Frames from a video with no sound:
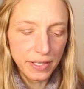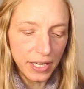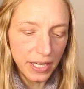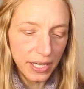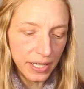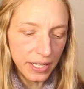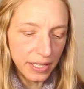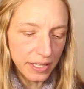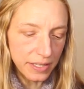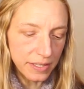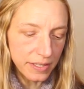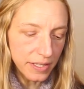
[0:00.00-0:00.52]

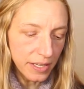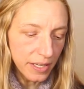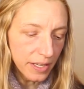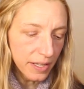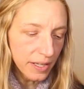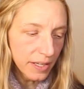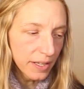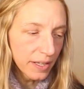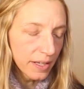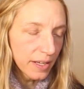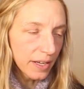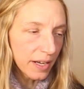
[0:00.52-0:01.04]
and
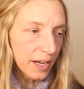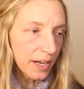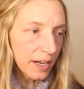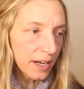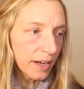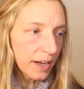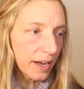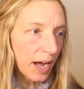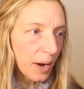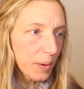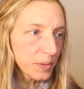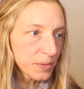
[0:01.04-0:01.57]

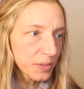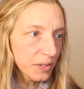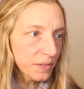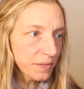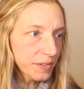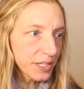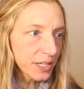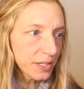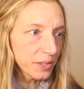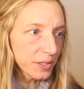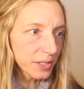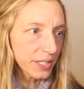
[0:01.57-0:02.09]
uh, I was
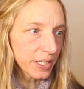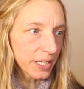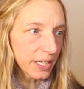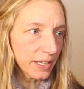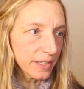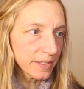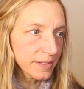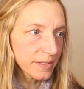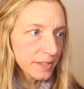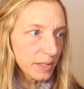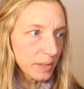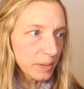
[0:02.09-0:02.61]
over there looking
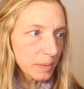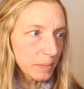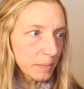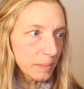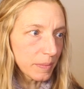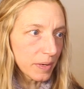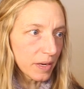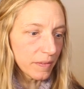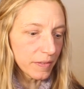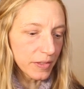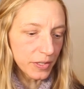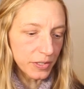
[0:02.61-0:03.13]
at
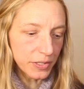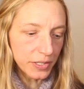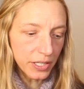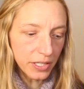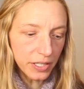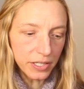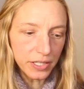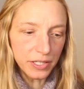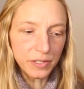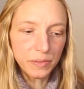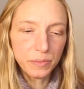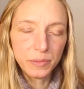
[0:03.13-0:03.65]
some of their
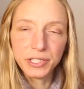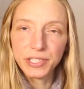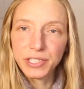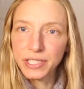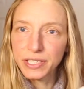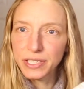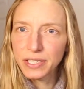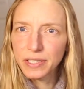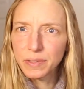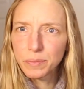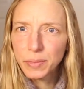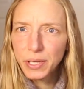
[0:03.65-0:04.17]
yarn, which I
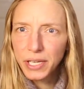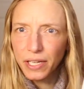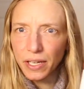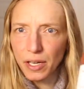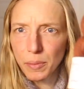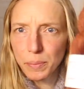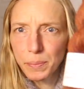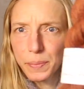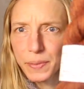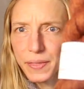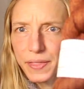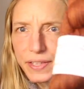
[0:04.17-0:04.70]
did pick
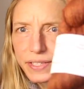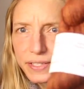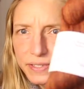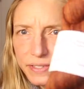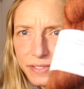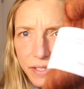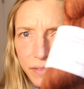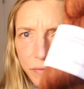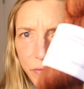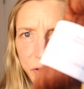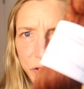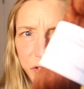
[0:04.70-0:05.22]
up this
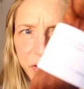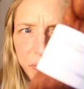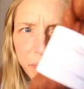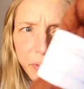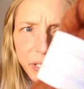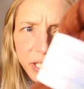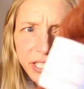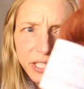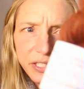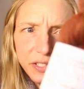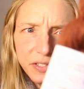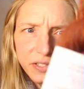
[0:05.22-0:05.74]
stuff, which is
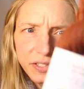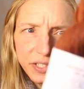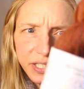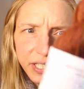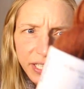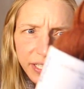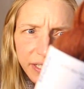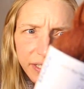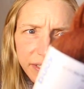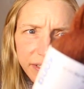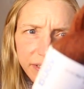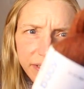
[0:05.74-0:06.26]
pretty
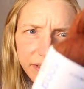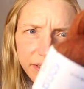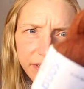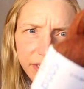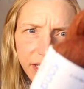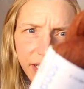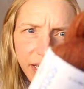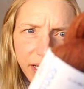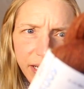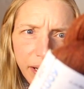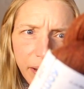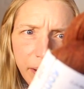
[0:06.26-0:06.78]
interesting. This is
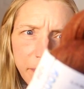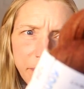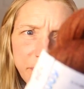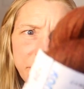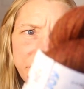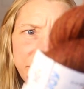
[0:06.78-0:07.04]
a